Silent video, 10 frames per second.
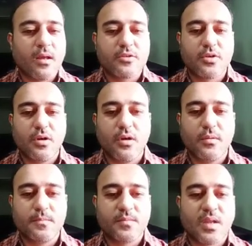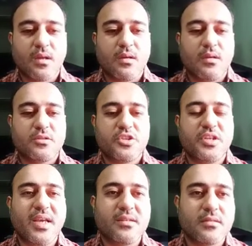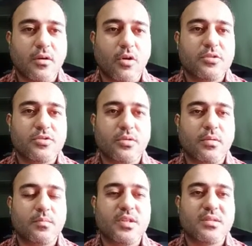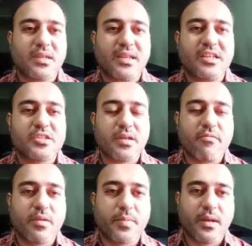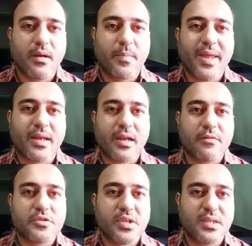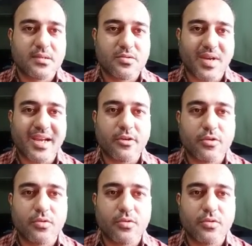so she has also, means in each and every paragraph, she has tried to